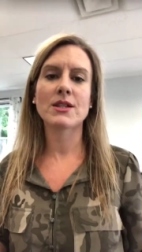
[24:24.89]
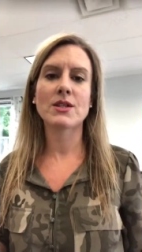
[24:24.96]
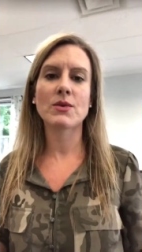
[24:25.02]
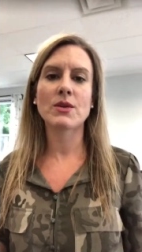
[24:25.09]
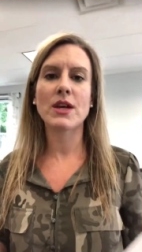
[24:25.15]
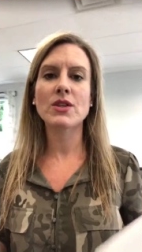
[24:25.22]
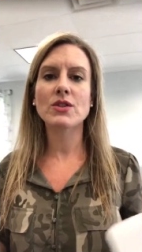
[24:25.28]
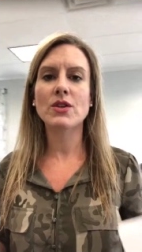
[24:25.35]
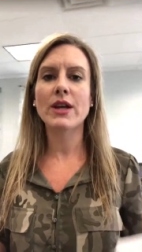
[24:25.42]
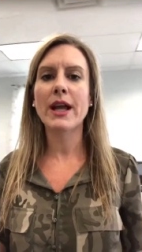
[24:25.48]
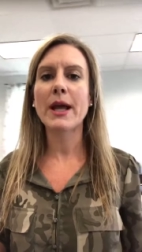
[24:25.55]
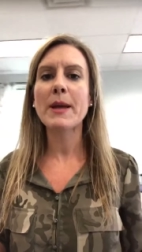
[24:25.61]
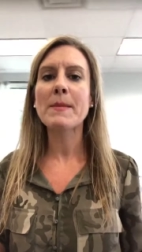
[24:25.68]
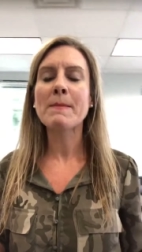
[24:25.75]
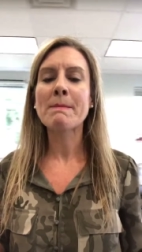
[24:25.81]
So
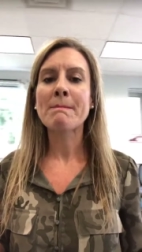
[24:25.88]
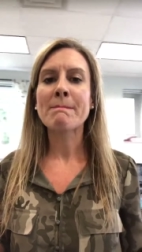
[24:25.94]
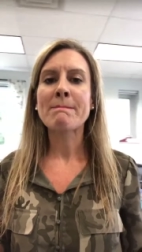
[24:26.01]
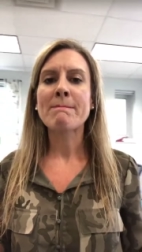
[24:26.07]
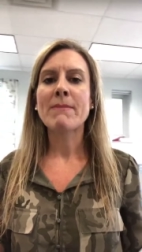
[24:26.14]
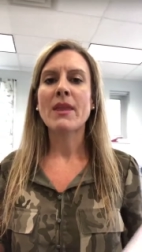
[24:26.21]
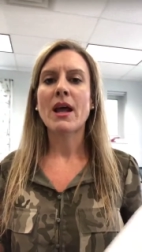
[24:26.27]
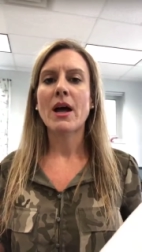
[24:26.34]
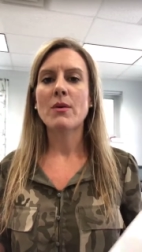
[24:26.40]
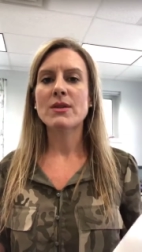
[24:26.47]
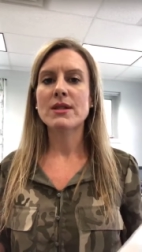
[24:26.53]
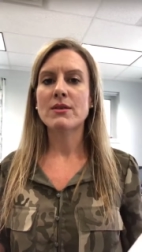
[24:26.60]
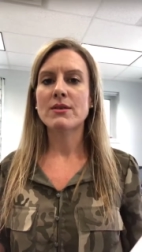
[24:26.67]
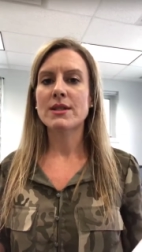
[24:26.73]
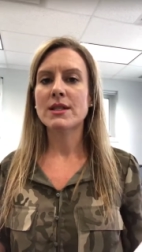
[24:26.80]
yesterday, I
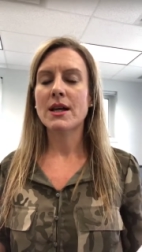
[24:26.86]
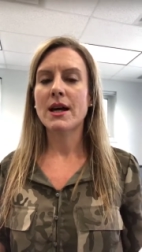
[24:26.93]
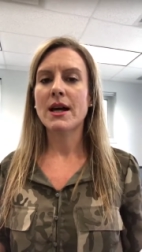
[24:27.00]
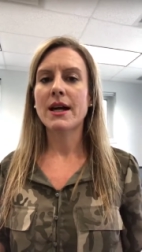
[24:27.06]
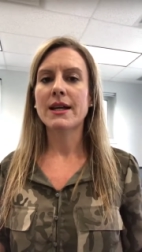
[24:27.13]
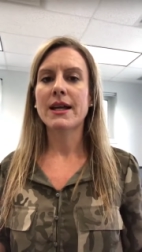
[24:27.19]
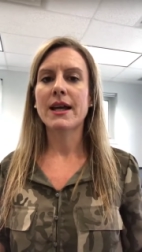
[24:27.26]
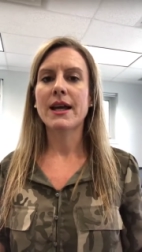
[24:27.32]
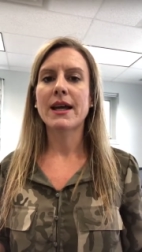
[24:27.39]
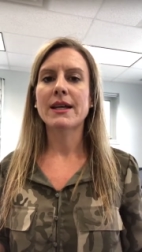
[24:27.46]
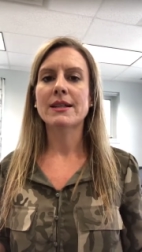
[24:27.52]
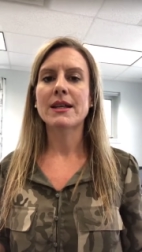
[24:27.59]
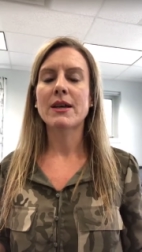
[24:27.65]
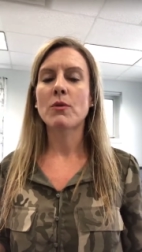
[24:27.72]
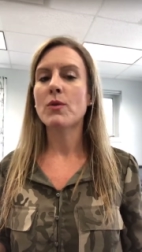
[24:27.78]
was outside
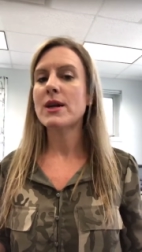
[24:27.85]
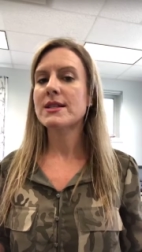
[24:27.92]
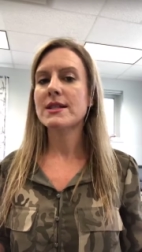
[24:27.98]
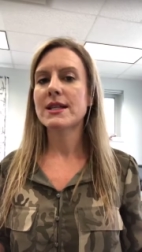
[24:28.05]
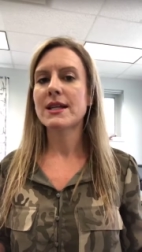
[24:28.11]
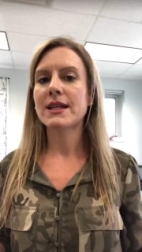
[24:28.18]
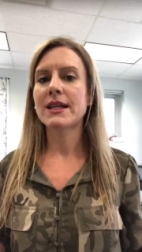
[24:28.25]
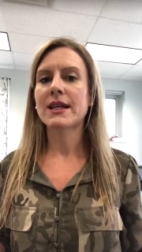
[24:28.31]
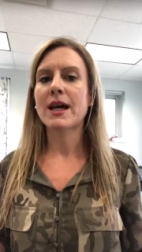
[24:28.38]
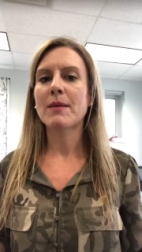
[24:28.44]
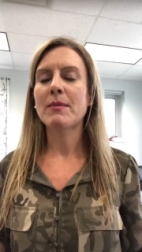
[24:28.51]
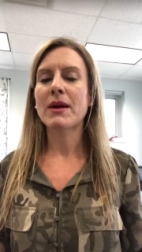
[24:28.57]
and it wasn't heating up,